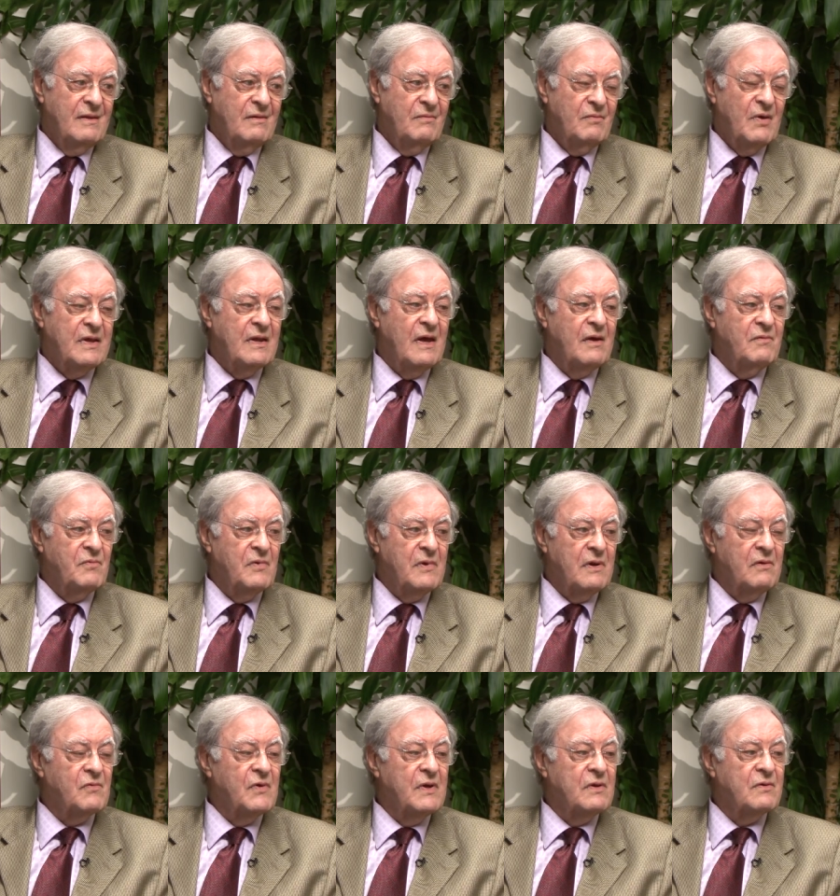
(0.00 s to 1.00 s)
when I would
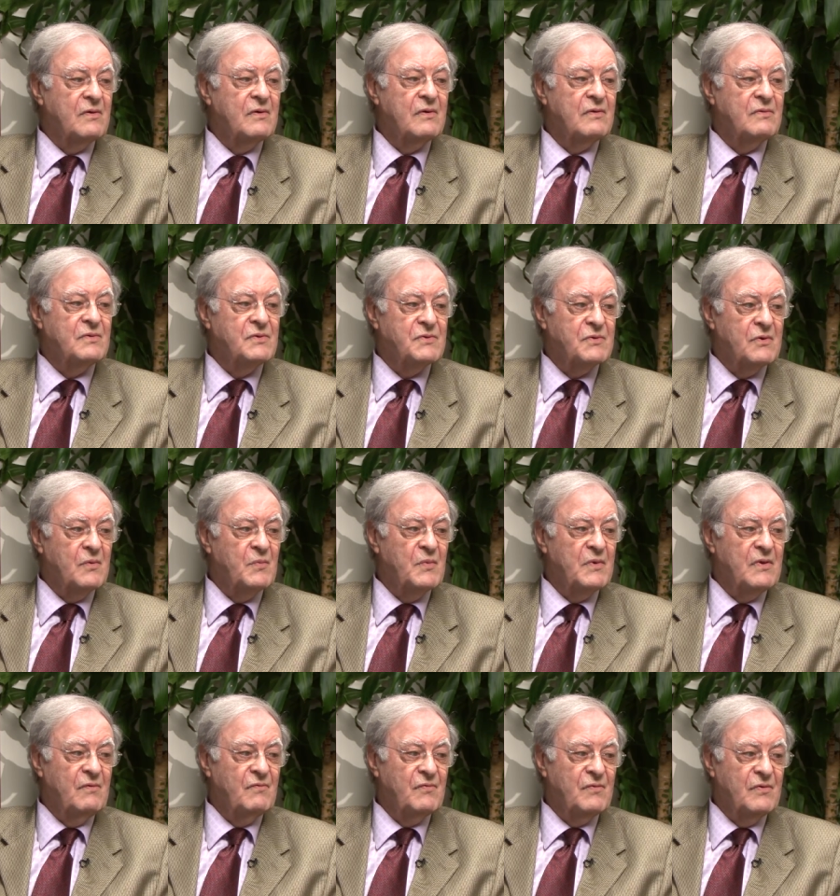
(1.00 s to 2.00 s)
return to
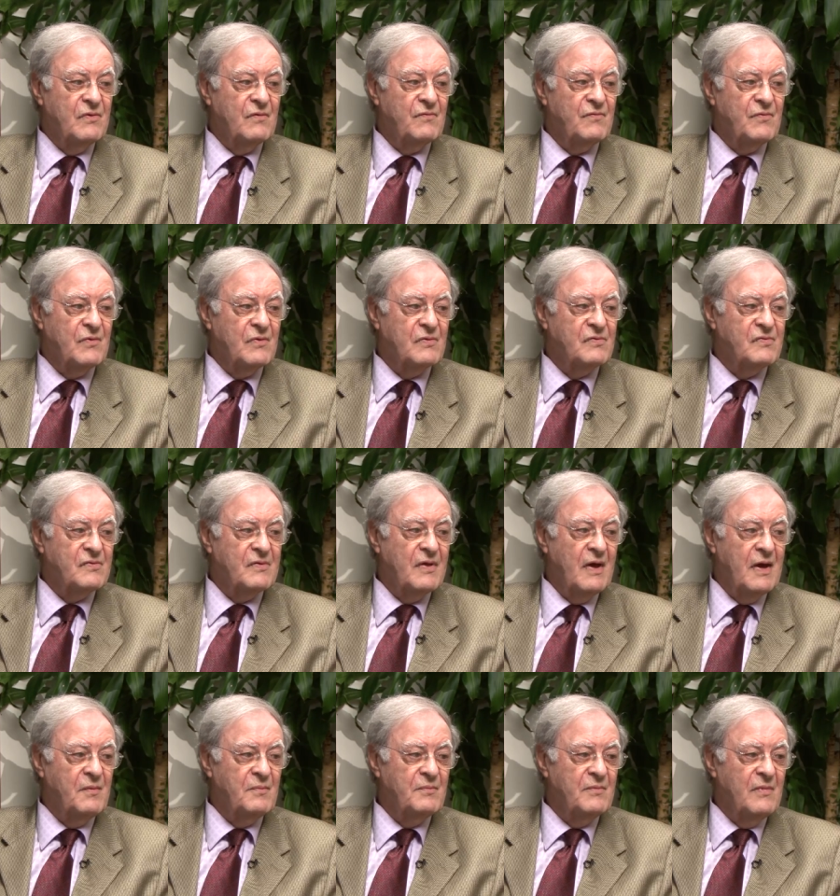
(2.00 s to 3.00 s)
Germany for the first
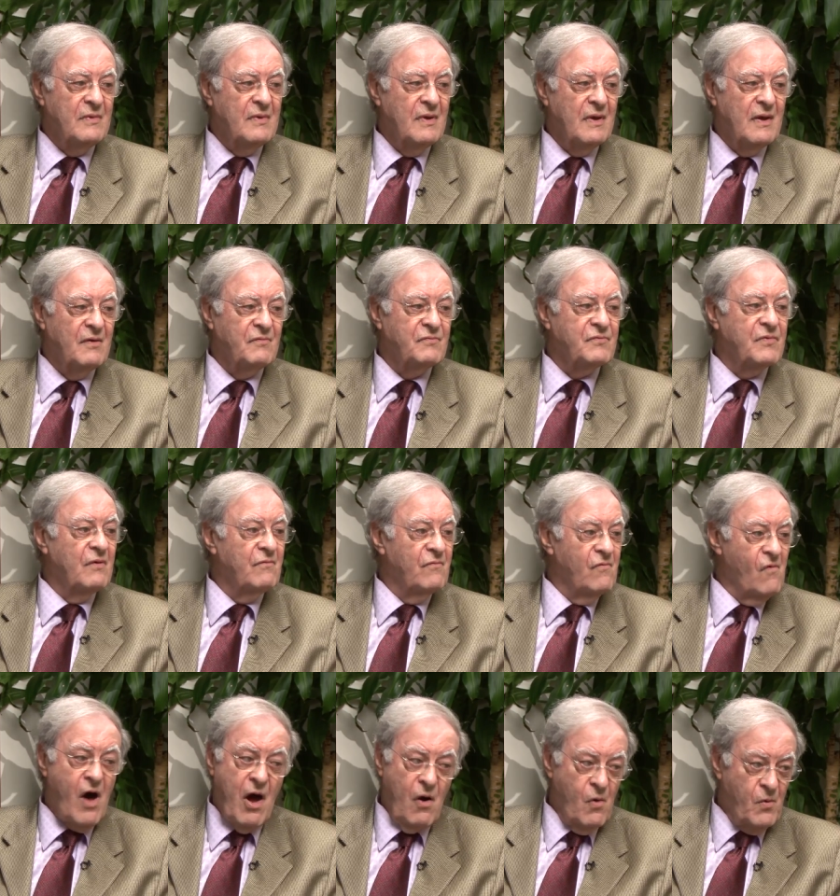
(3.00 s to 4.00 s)
time after
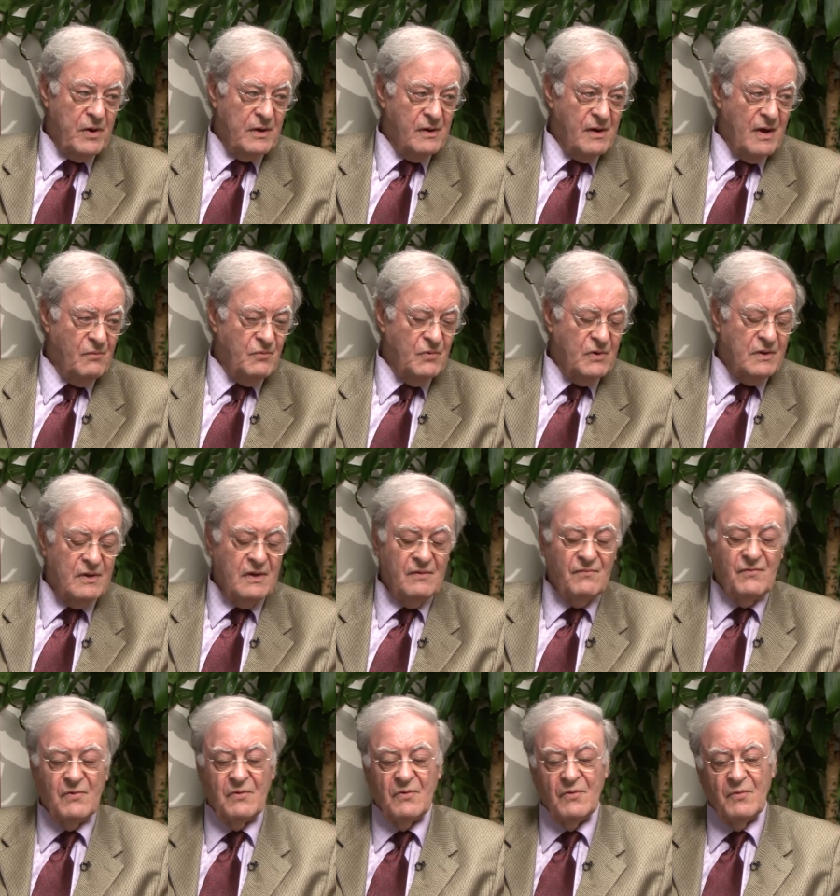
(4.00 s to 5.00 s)
vowing I would
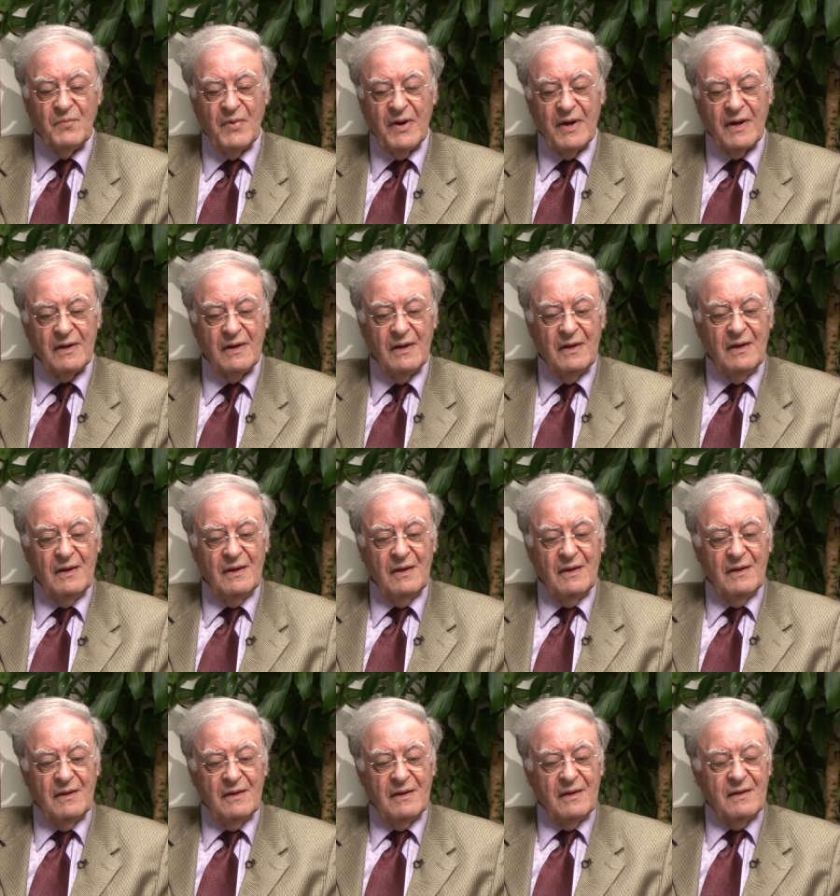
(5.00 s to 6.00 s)
never go back,
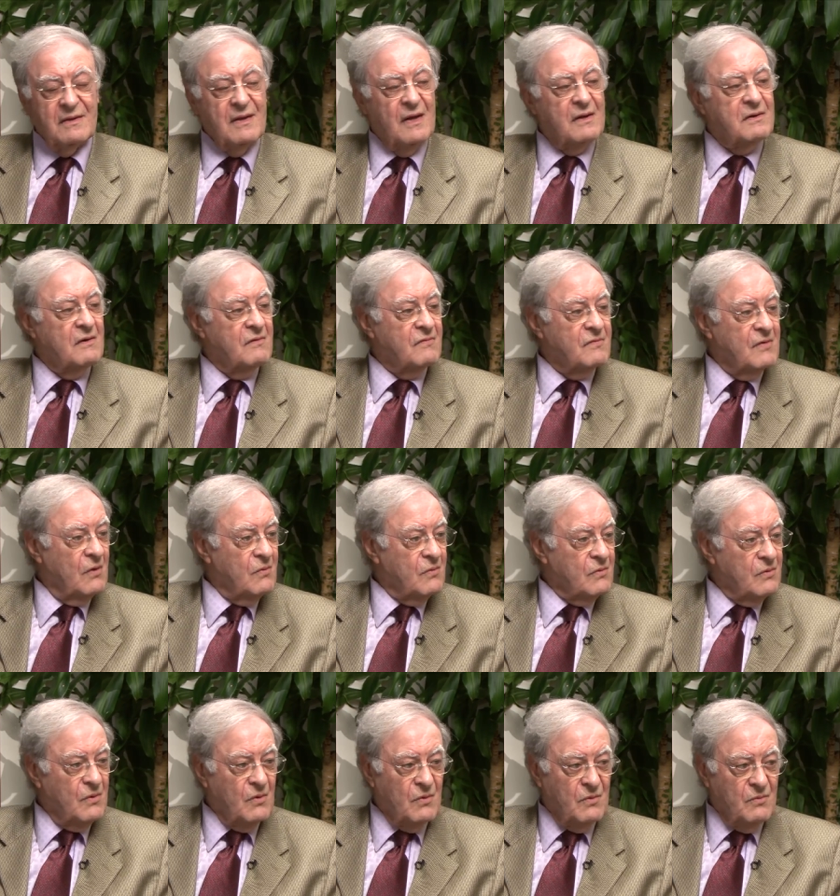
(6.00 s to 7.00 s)
that you say, oh
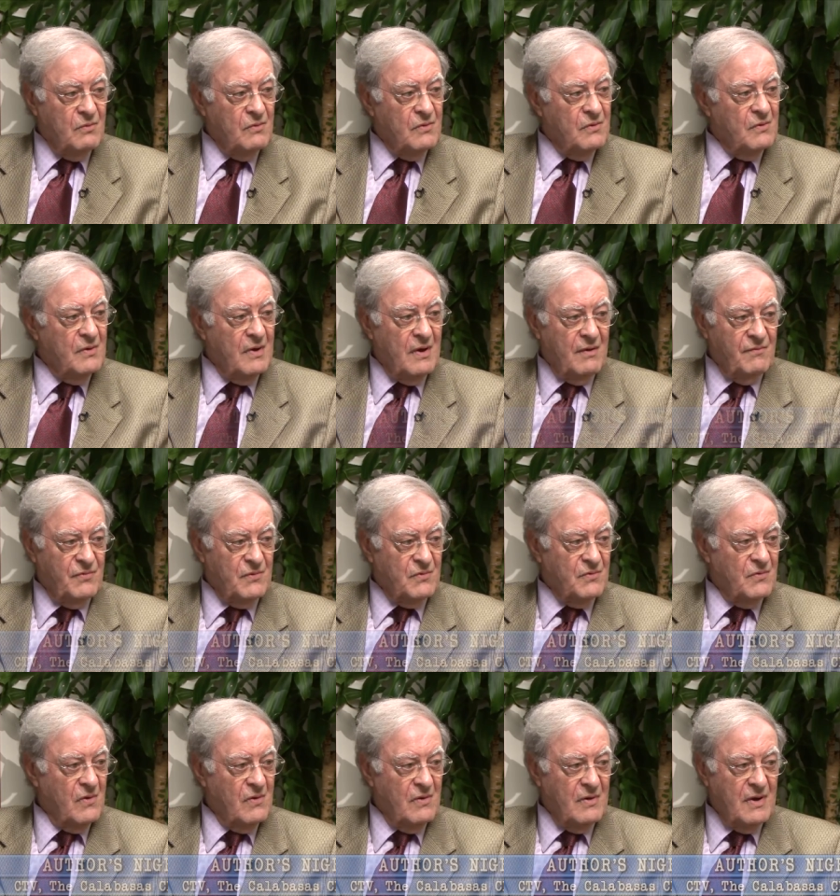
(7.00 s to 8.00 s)
no, you have the
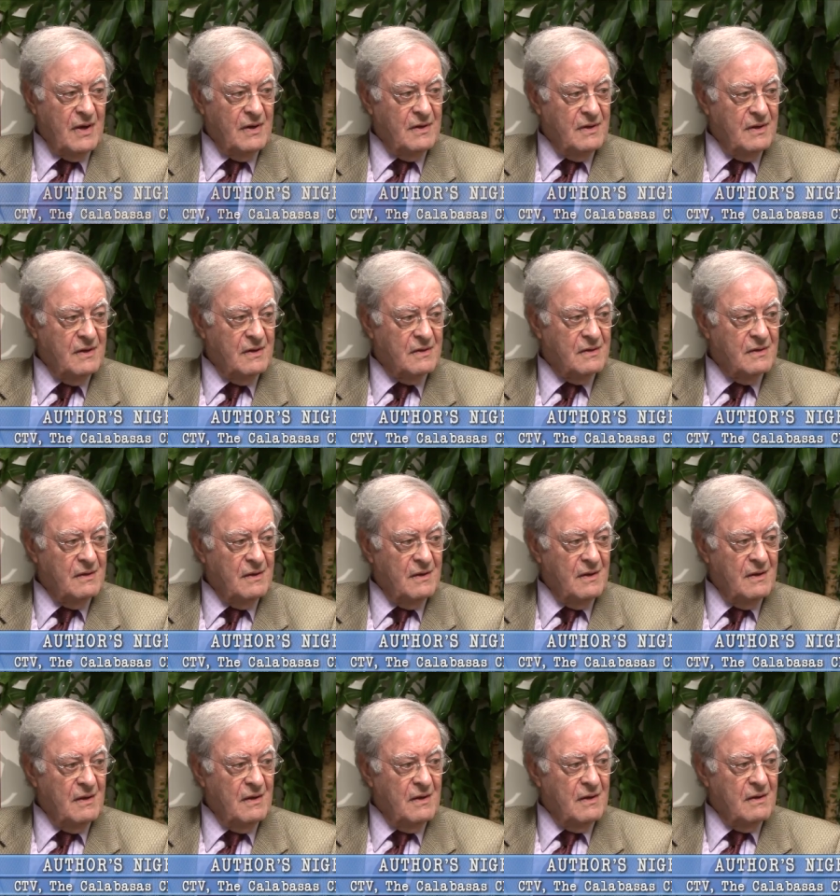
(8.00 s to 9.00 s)
wrong idea.
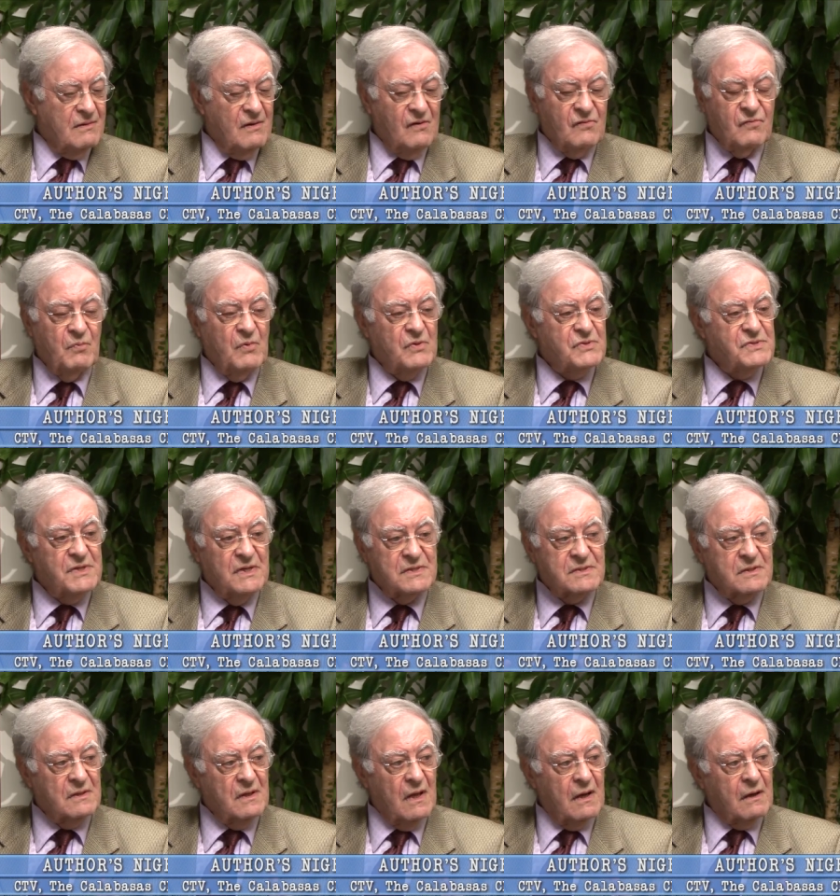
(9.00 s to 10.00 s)
This was
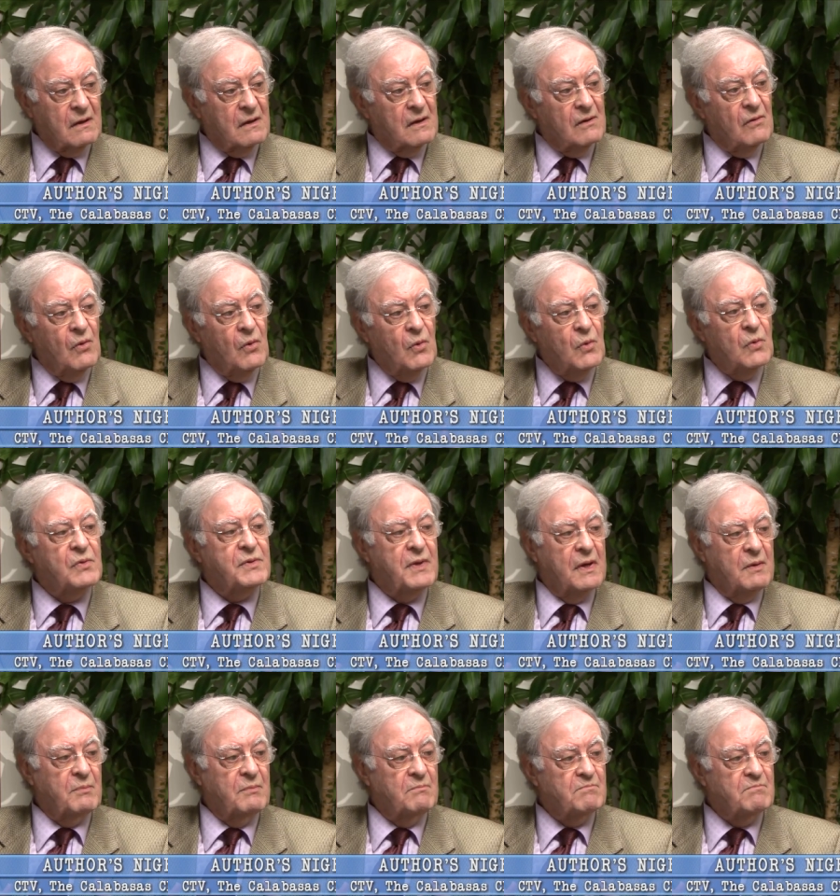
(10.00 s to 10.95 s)
just like a holding